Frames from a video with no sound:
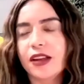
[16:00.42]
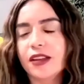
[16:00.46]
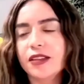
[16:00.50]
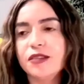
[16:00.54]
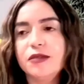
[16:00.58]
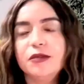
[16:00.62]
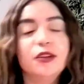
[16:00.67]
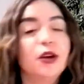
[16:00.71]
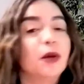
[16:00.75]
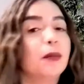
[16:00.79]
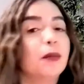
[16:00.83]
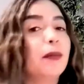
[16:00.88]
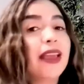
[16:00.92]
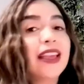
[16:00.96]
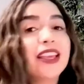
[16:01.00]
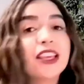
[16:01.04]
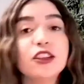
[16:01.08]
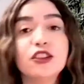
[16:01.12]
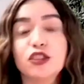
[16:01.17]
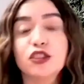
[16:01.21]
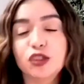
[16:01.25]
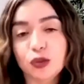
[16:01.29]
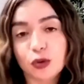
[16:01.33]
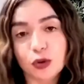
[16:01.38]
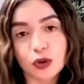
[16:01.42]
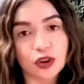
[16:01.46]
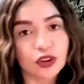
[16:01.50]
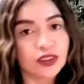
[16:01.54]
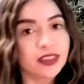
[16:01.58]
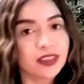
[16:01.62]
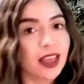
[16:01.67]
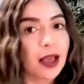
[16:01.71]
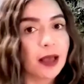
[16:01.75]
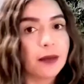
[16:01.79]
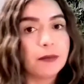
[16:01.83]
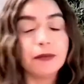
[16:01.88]
you know making sure
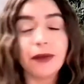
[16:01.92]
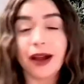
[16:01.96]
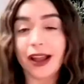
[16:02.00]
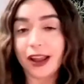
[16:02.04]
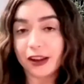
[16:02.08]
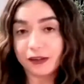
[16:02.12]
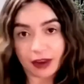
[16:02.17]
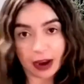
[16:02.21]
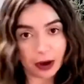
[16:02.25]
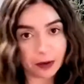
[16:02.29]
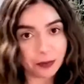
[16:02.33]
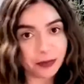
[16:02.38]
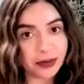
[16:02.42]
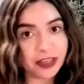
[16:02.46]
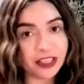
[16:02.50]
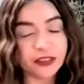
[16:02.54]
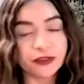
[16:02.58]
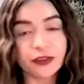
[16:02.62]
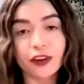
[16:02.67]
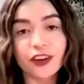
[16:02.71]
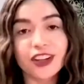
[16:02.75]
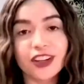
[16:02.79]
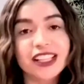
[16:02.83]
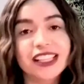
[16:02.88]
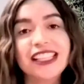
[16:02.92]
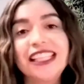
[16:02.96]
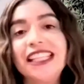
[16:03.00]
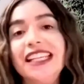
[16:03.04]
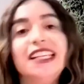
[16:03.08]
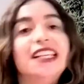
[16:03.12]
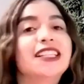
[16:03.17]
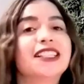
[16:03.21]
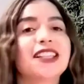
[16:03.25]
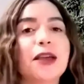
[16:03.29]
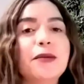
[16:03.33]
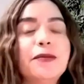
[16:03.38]
that my environment is very clean
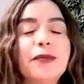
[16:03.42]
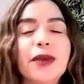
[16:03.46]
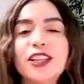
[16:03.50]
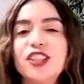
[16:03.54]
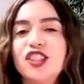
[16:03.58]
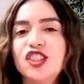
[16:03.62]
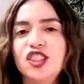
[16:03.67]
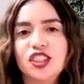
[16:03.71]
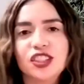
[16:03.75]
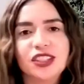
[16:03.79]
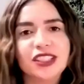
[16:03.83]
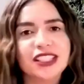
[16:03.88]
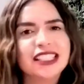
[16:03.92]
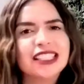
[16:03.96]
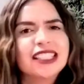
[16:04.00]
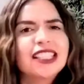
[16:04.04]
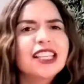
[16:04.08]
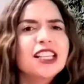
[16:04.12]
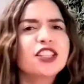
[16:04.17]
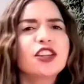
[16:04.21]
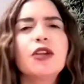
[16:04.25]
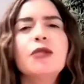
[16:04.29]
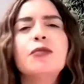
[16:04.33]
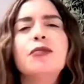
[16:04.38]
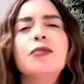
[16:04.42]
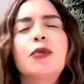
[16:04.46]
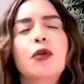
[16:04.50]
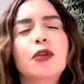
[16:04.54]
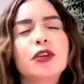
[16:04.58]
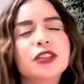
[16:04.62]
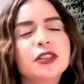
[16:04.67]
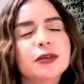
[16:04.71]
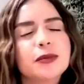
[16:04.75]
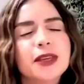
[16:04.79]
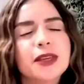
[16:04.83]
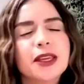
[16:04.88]
as i mentioned these things are important
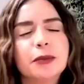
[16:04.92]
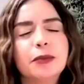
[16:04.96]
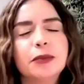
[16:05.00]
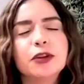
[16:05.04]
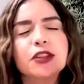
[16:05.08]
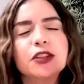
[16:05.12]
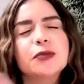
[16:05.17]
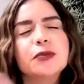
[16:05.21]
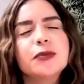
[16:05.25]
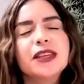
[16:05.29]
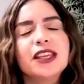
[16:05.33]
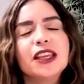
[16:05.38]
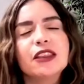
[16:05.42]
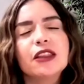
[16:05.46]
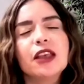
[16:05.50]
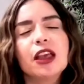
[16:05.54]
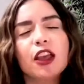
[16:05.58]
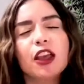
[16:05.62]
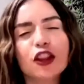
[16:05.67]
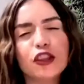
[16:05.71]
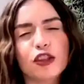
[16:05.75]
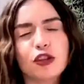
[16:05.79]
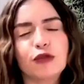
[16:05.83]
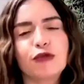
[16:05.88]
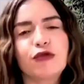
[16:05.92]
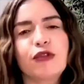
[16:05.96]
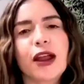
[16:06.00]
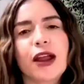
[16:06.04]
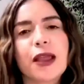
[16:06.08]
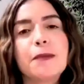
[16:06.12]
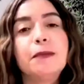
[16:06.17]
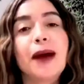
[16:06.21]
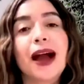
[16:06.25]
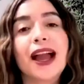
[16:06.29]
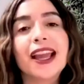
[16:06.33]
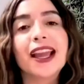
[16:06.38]
to me it puts me in the right
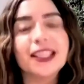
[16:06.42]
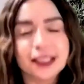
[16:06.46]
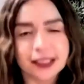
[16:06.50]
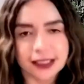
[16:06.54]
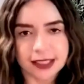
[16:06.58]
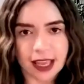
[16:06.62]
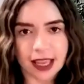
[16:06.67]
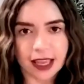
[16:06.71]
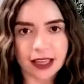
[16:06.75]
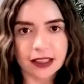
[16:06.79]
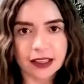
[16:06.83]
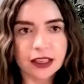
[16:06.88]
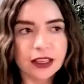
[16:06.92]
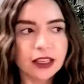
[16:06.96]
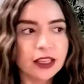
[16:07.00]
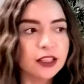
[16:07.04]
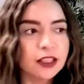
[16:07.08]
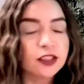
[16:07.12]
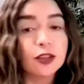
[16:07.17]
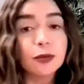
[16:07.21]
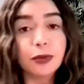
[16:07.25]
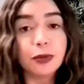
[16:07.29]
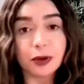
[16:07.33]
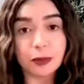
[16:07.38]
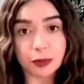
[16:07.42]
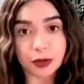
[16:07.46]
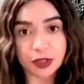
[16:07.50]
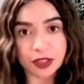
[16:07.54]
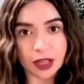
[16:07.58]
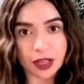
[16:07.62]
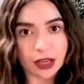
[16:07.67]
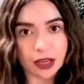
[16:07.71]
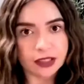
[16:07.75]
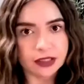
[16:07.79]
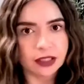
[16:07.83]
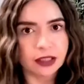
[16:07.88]
mindset to be
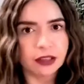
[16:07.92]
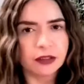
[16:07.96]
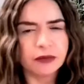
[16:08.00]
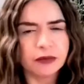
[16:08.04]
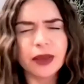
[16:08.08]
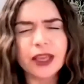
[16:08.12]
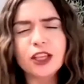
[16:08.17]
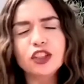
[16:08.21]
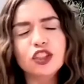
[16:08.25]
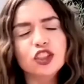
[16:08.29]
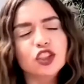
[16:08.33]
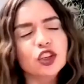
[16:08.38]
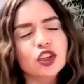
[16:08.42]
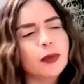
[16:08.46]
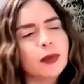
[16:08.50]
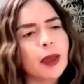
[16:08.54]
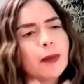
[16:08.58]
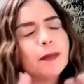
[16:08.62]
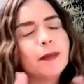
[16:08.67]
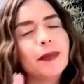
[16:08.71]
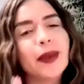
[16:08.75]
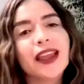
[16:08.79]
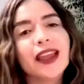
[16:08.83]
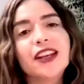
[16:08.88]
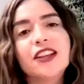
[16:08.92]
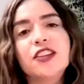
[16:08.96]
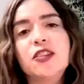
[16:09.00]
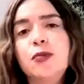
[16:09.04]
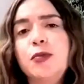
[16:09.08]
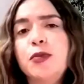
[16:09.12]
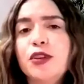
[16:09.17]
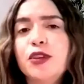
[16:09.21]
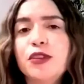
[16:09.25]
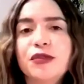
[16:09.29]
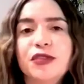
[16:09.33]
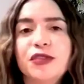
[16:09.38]
productive making sure my bed is
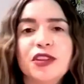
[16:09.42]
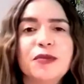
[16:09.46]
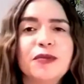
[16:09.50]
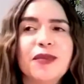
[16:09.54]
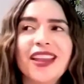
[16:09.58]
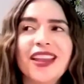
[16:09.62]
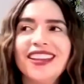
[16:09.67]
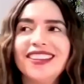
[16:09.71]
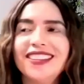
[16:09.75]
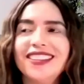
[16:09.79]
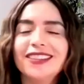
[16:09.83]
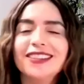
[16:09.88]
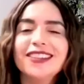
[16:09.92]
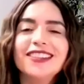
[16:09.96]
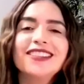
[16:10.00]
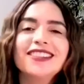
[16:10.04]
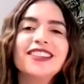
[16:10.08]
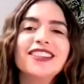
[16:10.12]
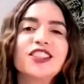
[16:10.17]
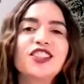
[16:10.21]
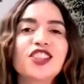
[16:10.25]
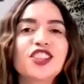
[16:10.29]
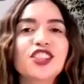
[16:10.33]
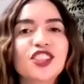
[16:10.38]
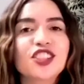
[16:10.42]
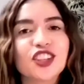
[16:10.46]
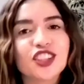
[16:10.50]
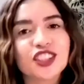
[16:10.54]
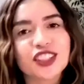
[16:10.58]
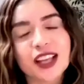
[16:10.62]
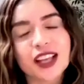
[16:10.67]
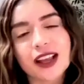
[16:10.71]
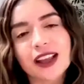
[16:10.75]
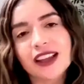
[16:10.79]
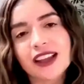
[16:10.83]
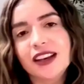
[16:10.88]
beautifully made that the dishes are
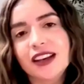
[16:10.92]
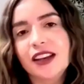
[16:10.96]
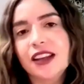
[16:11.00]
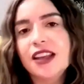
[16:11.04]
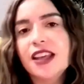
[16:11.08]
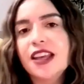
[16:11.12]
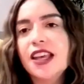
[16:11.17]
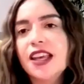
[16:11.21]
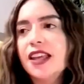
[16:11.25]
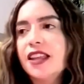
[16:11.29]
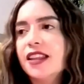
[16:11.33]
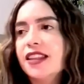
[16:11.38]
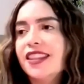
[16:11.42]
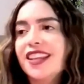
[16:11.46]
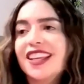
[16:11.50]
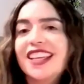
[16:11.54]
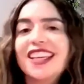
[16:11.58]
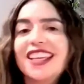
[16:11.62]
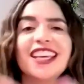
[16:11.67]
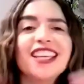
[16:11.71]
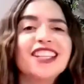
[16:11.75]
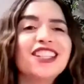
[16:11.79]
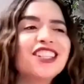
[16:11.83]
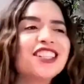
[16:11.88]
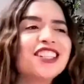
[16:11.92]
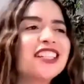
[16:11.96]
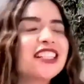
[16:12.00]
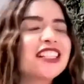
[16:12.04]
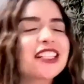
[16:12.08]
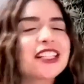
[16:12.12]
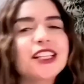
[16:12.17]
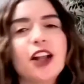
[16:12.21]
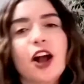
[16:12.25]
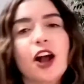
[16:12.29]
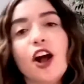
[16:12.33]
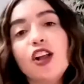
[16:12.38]
done the kitchen is
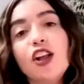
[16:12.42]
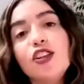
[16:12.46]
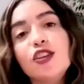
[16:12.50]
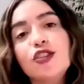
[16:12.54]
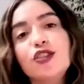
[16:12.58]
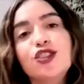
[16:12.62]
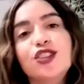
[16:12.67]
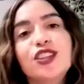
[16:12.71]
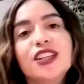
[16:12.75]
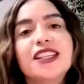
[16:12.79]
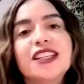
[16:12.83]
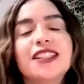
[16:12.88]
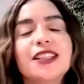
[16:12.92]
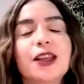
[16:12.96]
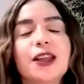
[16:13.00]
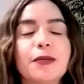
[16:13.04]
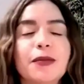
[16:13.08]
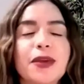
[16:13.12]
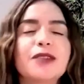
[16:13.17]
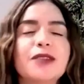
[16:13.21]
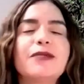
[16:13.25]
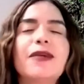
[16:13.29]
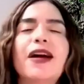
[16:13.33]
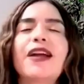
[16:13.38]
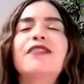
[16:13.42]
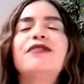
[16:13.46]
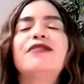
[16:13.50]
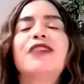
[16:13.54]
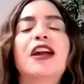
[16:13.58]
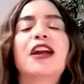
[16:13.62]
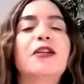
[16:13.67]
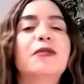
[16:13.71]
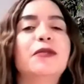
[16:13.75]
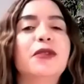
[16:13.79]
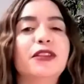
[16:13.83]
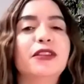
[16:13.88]
clean all those things that make my
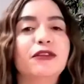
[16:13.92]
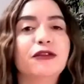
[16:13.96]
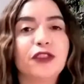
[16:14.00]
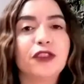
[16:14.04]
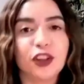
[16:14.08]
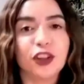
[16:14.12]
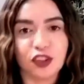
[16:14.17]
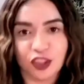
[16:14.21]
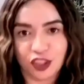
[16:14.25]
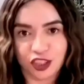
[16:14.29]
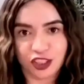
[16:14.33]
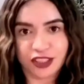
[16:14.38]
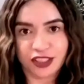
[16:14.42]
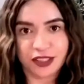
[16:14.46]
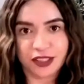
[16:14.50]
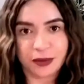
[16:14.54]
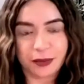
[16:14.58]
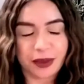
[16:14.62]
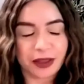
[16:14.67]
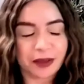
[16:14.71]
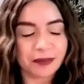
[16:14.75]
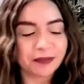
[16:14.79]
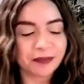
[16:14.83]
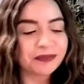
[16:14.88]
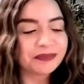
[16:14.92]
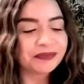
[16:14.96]
environment feel good to me